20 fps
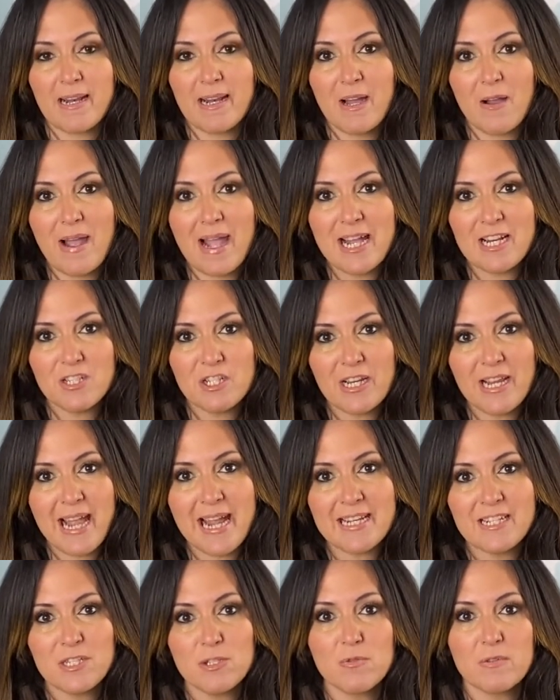Now,
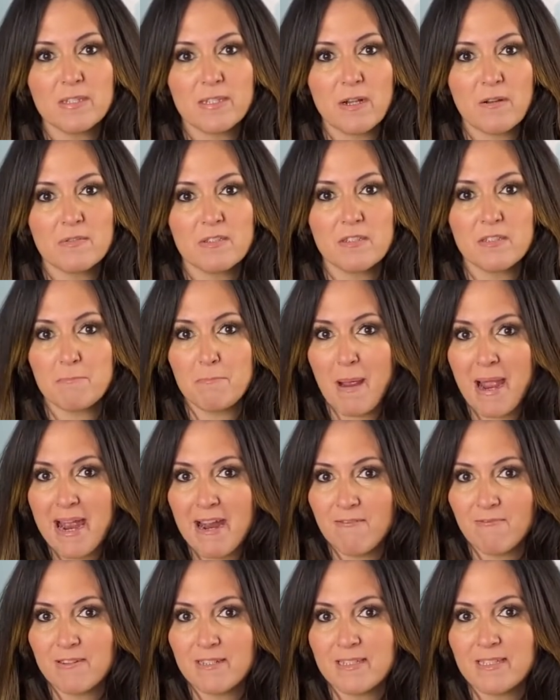educating yourselves as
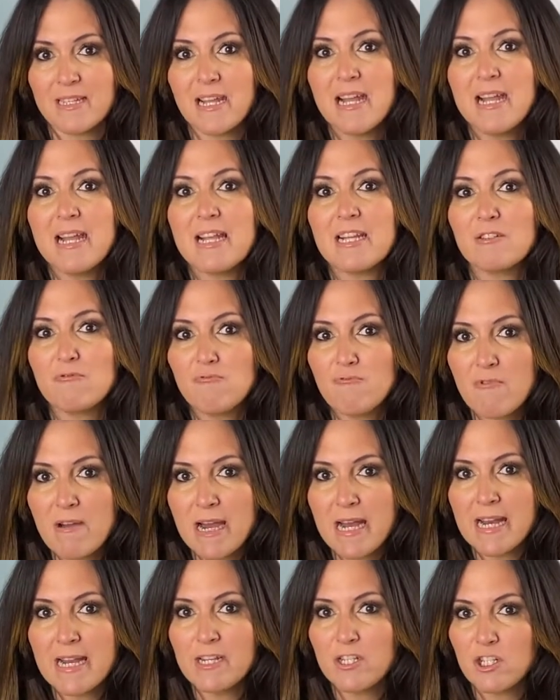parents is
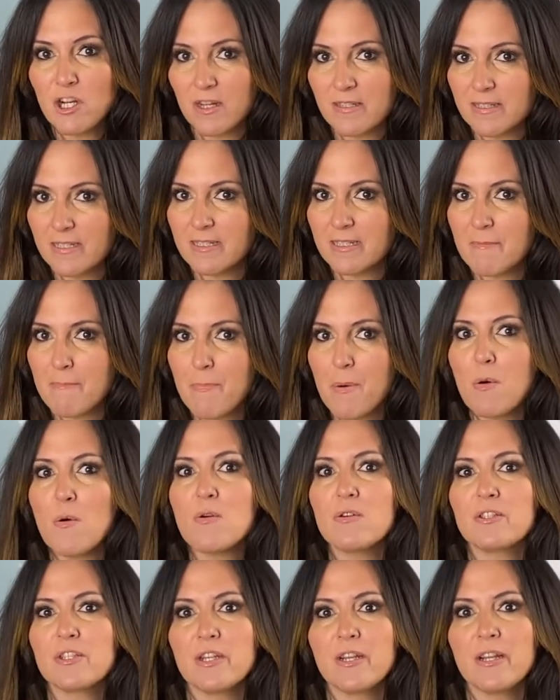really just as
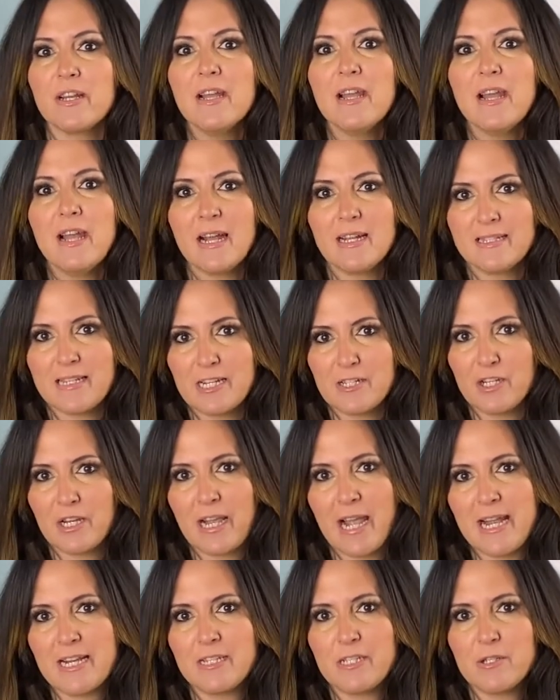important as
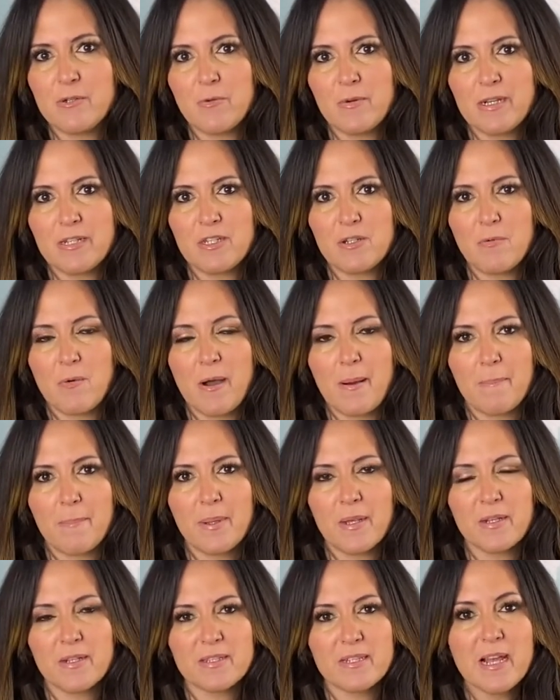educating your little one,
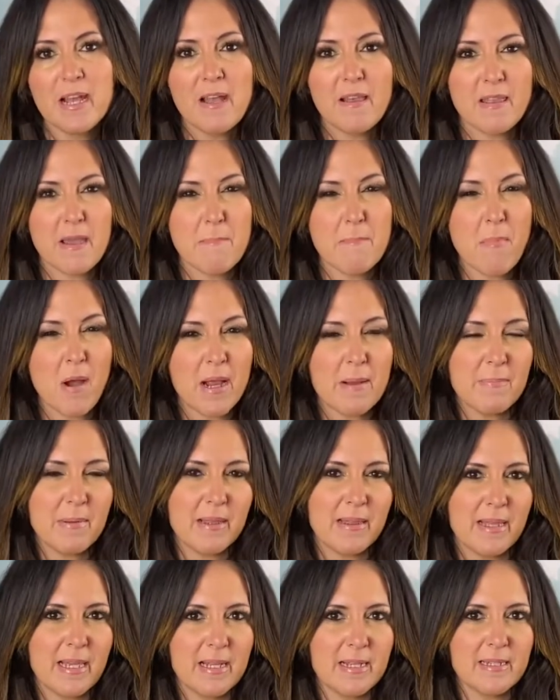because there might be
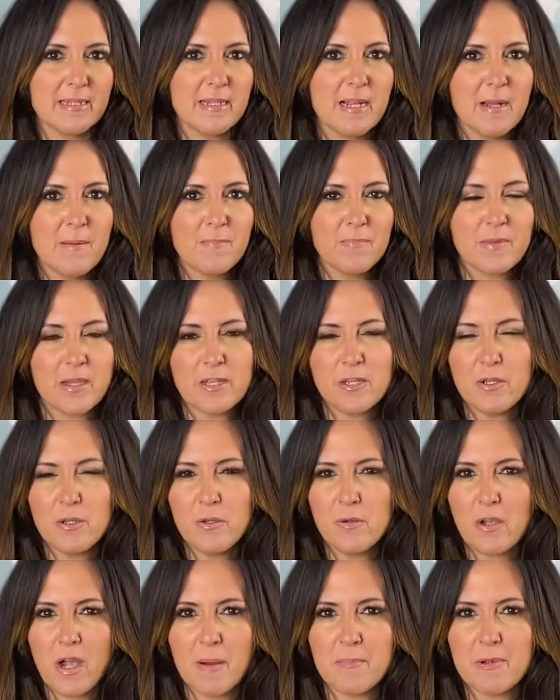things that
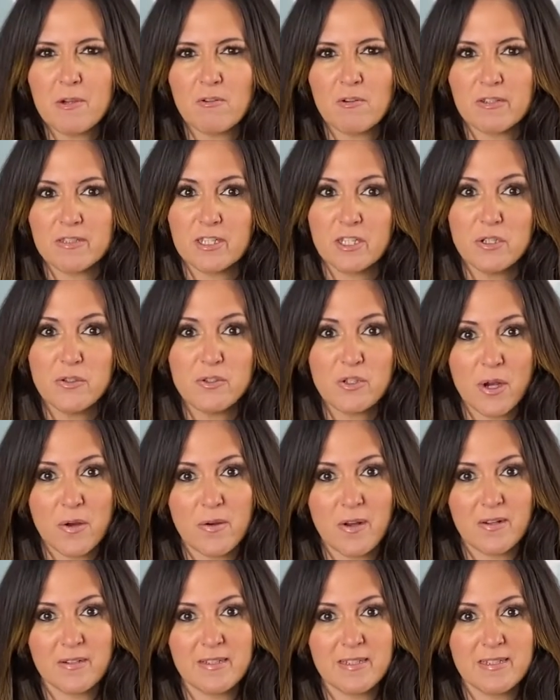you come across that you don't
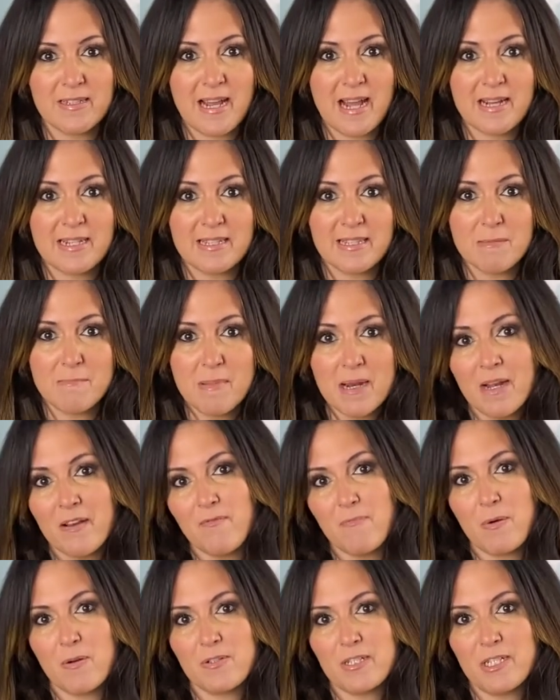understand in the middle
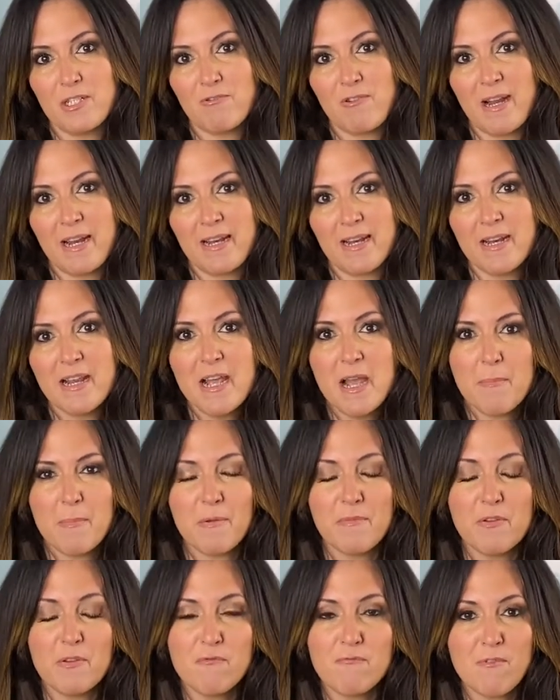of potty training,
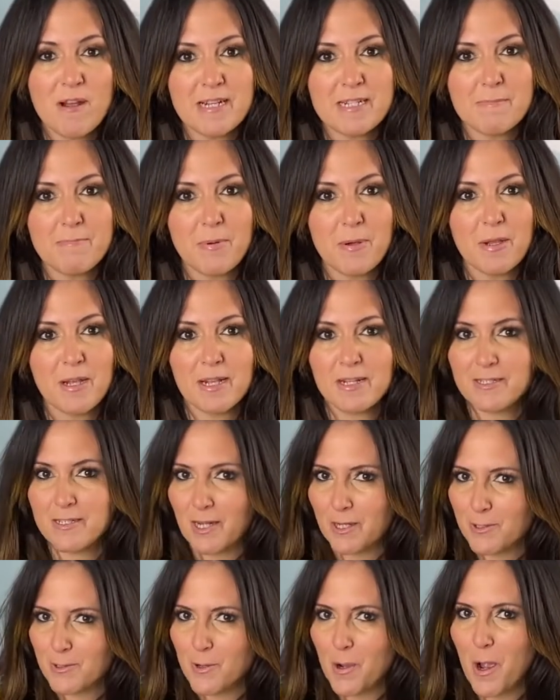but if you've read a book and
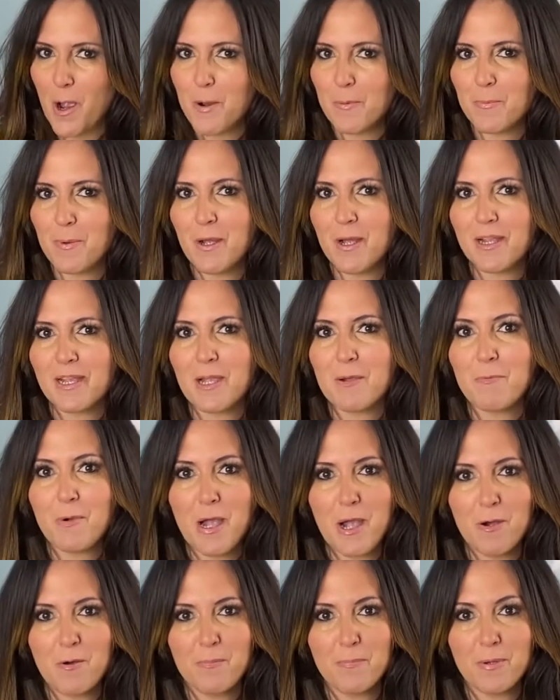done your homework, it will
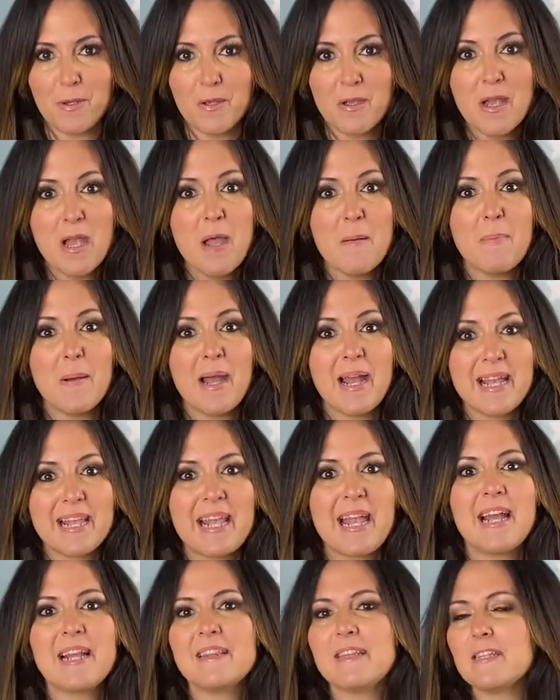help you. But
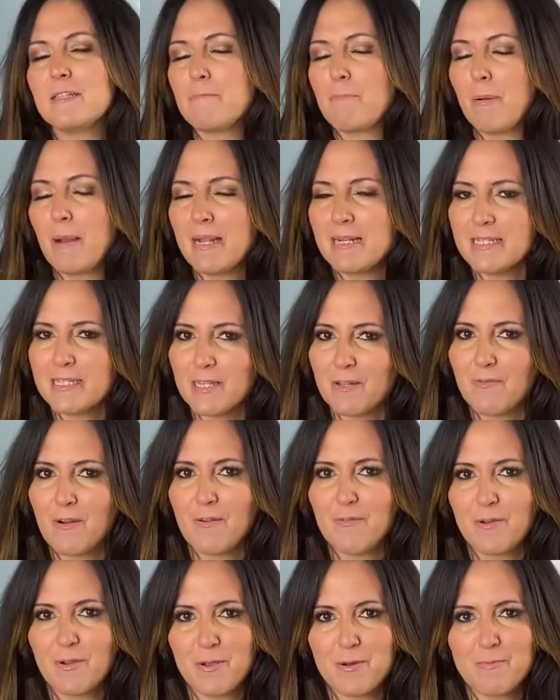again, there's plenty of
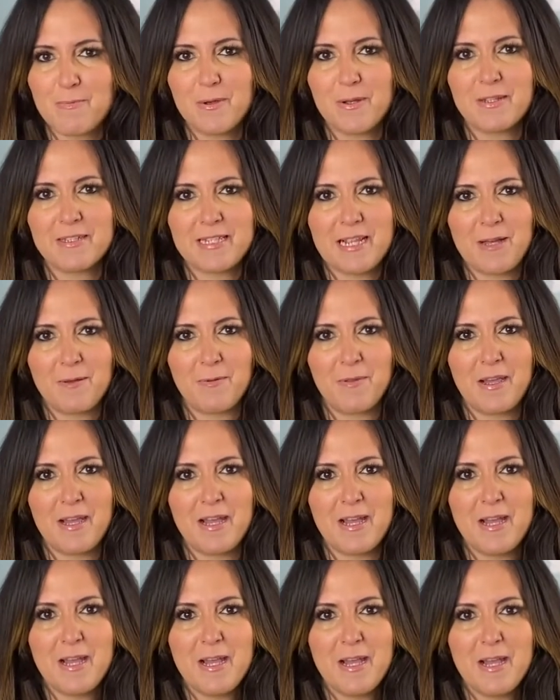other good books out
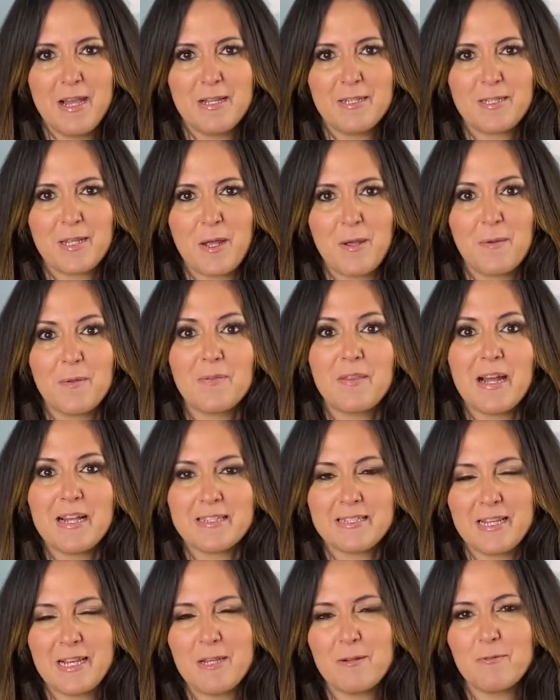there. So
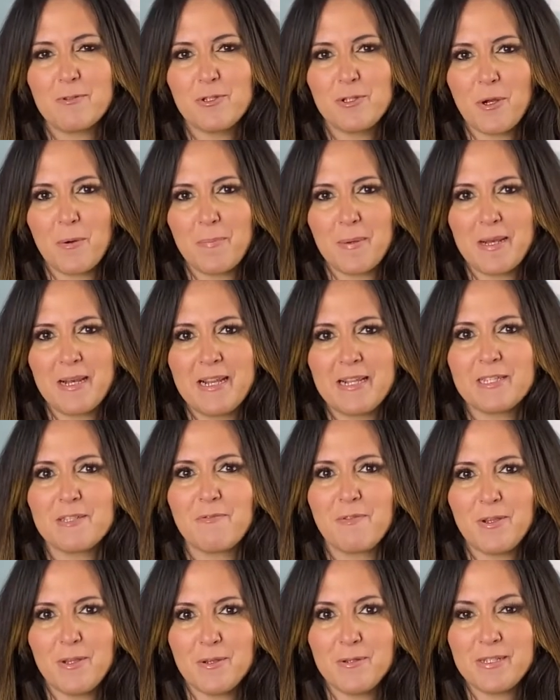that's a little shopping list
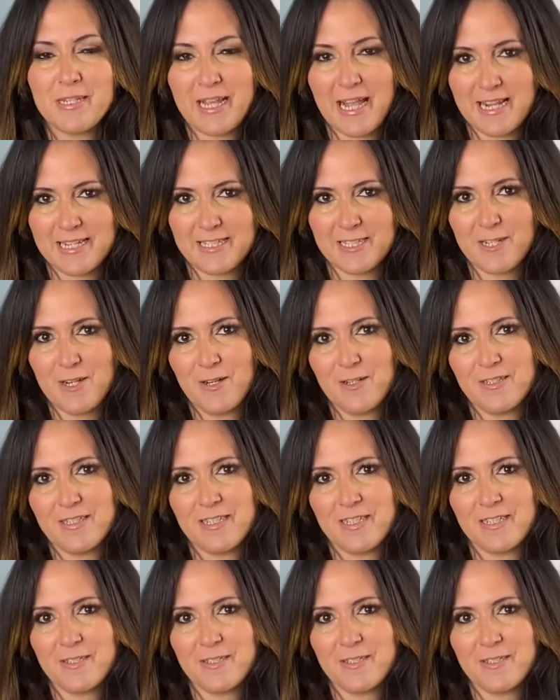for you to get started.